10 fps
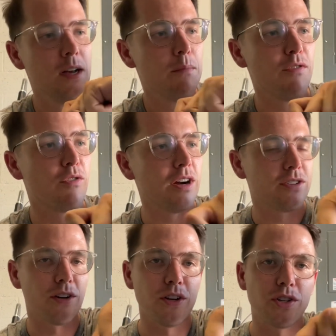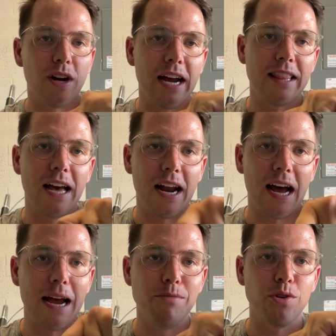before I start trying that
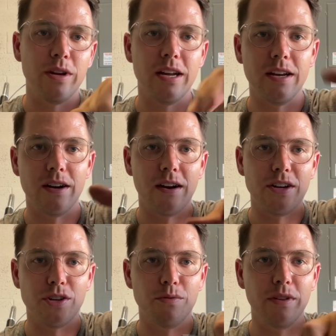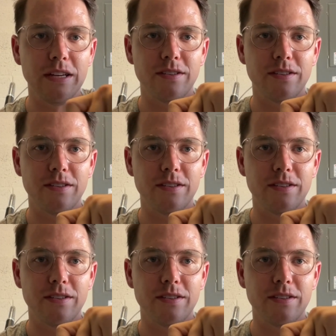heim joint in here, I should really